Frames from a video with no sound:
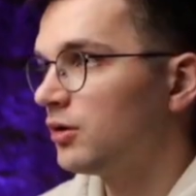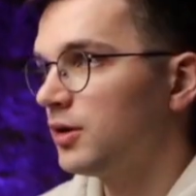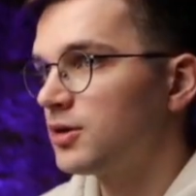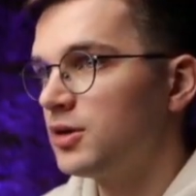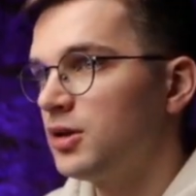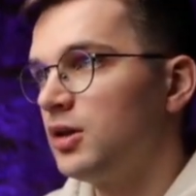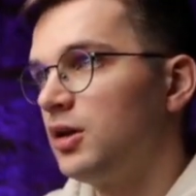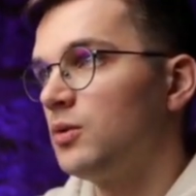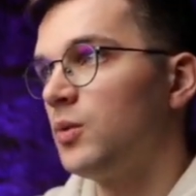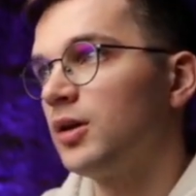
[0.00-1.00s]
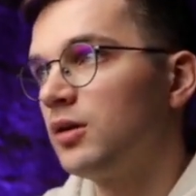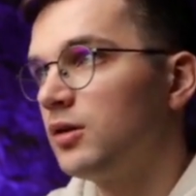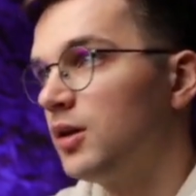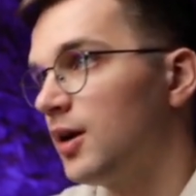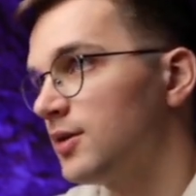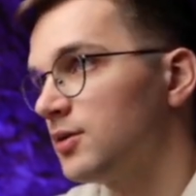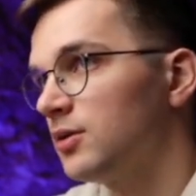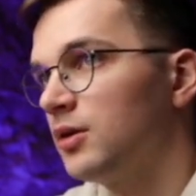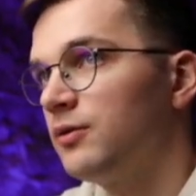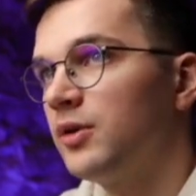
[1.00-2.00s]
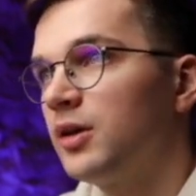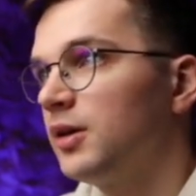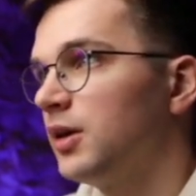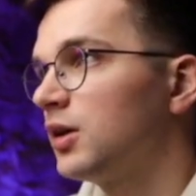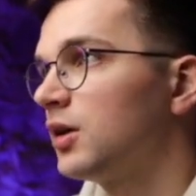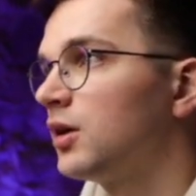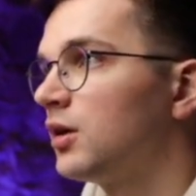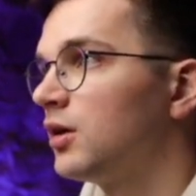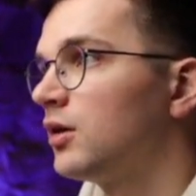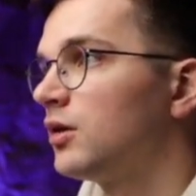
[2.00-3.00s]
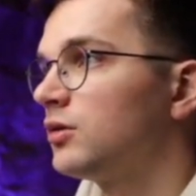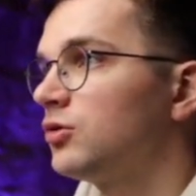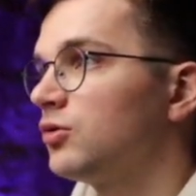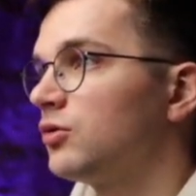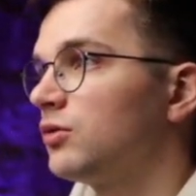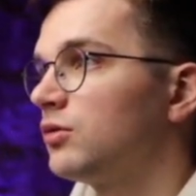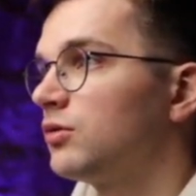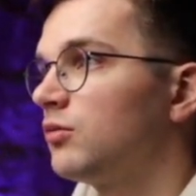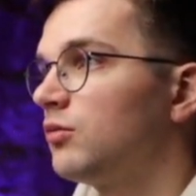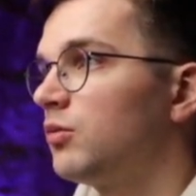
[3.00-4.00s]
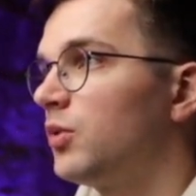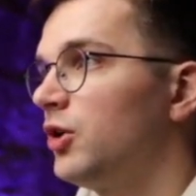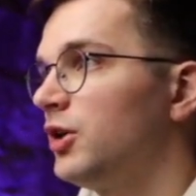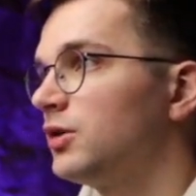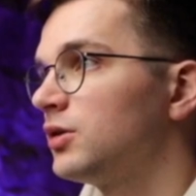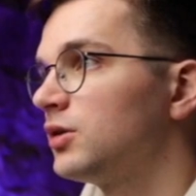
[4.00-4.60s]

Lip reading: see what it does if we click to print.